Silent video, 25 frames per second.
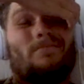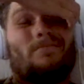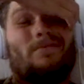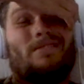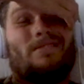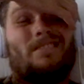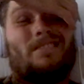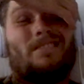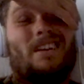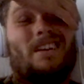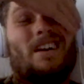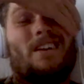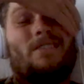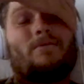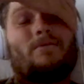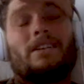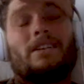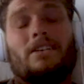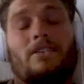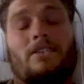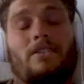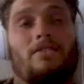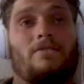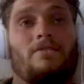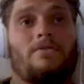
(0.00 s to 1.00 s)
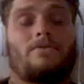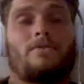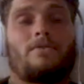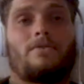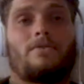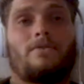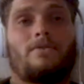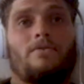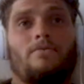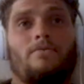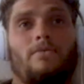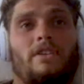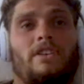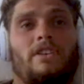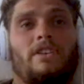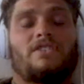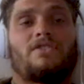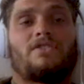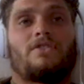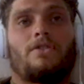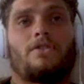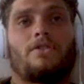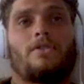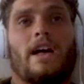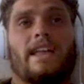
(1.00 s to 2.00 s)
yeah, we just
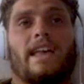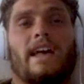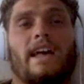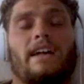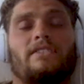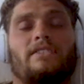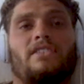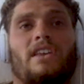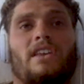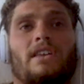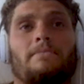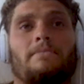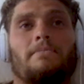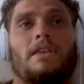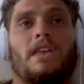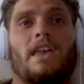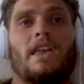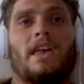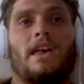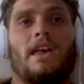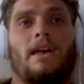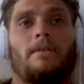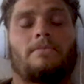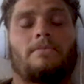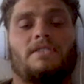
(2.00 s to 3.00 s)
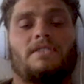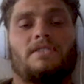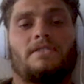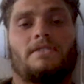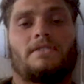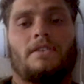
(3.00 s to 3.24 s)
do like our team camps